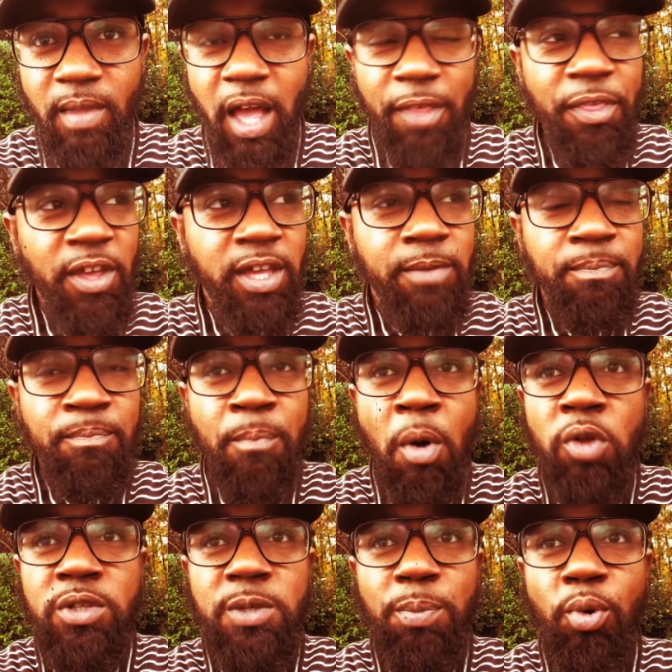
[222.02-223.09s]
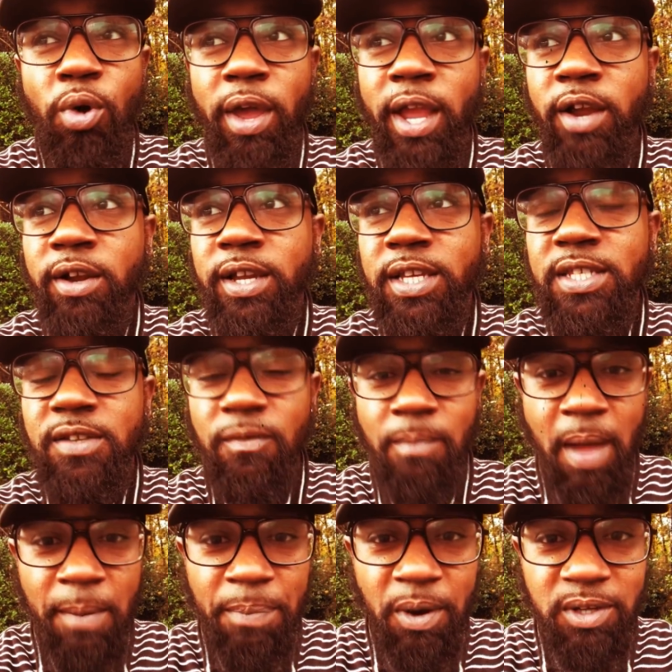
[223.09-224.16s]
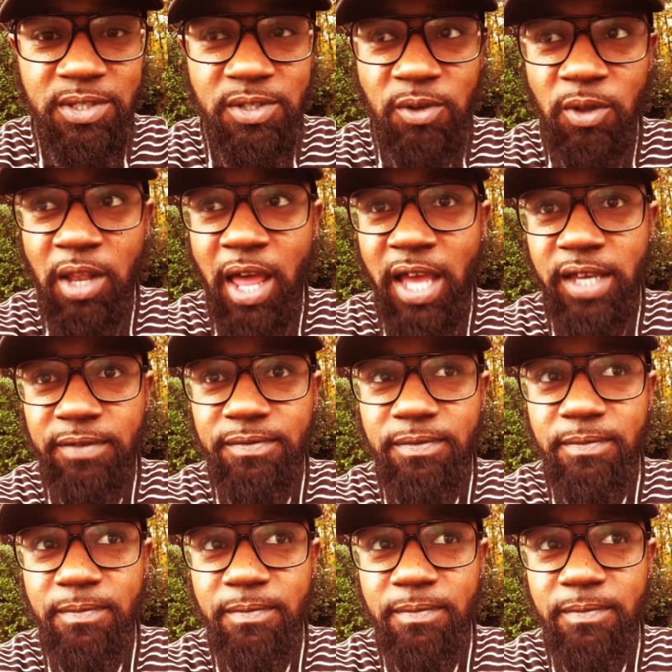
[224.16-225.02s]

I think in multiple areas of my personal life,